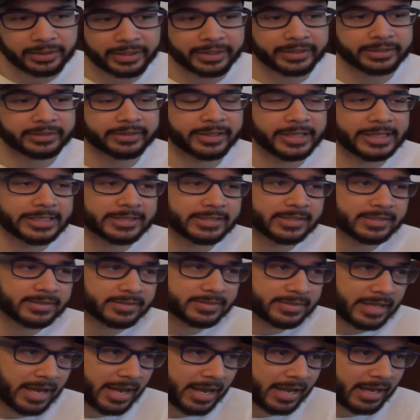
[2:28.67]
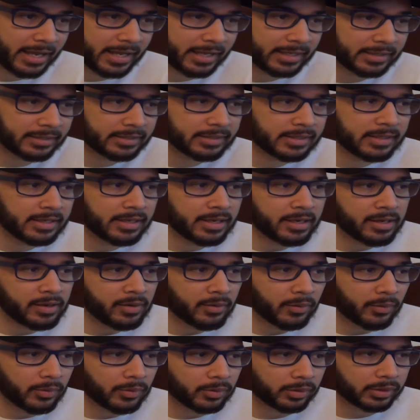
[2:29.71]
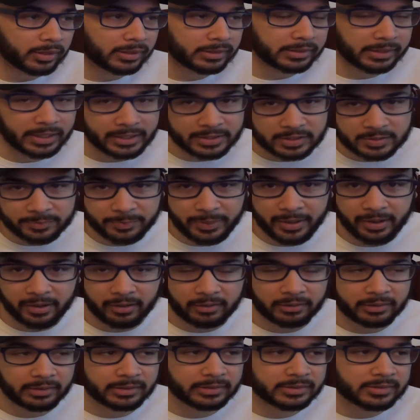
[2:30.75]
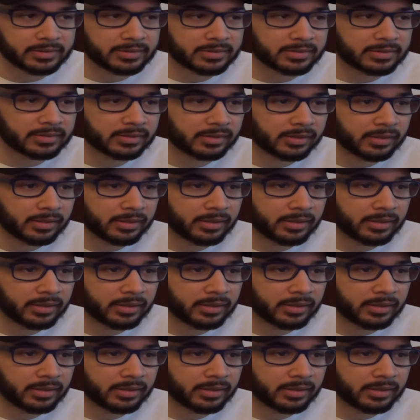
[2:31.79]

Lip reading: like Nancy's dad, or Glenn's parents,